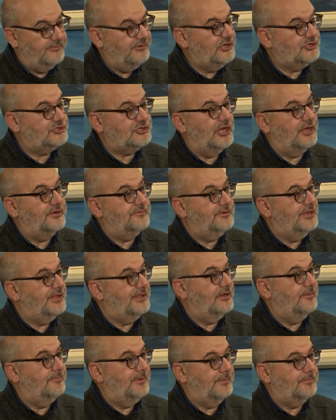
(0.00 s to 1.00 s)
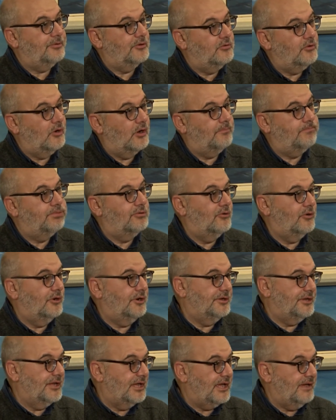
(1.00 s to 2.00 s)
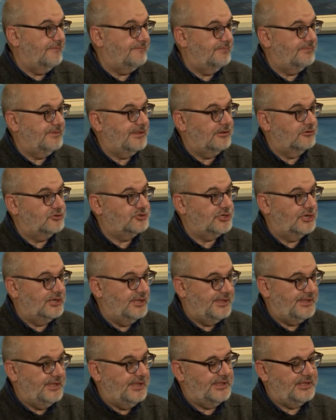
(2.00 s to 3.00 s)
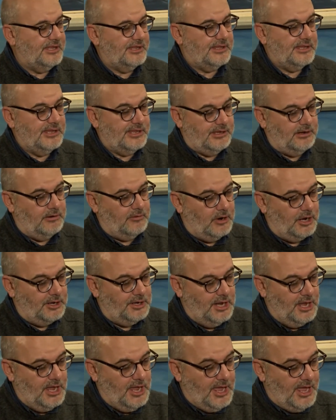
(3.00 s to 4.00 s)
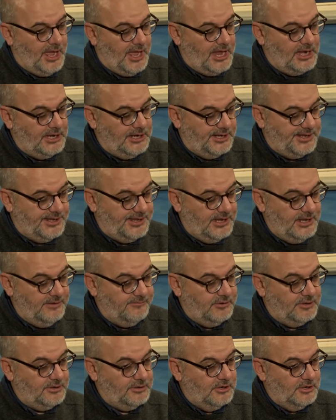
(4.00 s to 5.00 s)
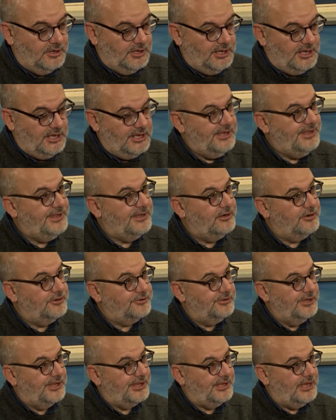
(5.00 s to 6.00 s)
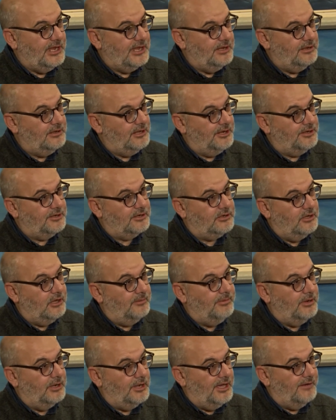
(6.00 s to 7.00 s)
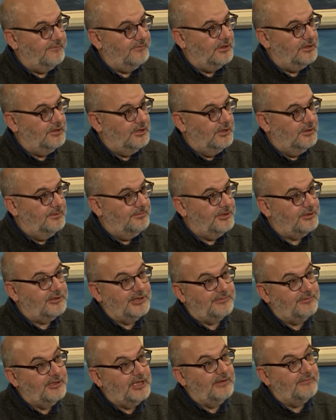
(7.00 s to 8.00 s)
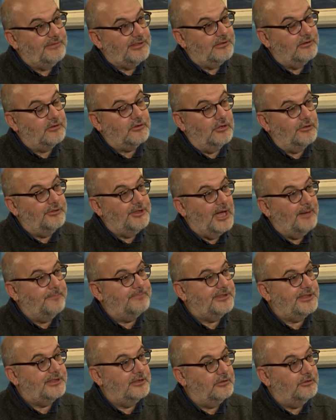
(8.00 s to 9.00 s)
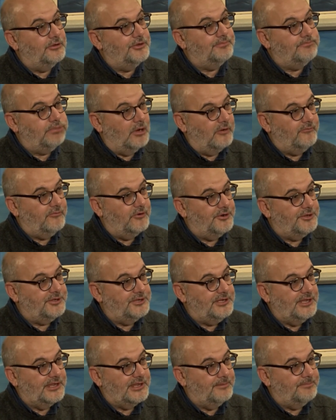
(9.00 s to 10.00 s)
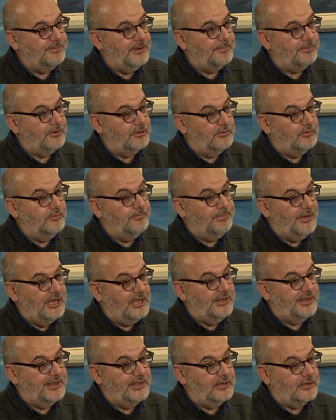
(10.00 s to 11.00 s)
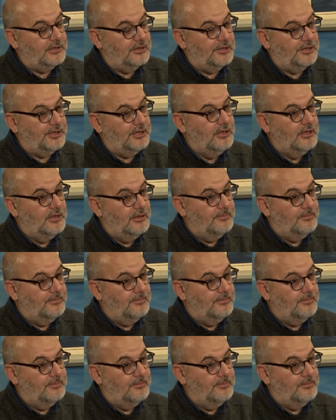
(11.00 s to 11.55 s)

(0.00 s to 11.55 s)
in rich countries there are people who are poor, they have social assistance and so on. And it's even easier to say at the global level because we have so-called absolute poverty. These are people who basically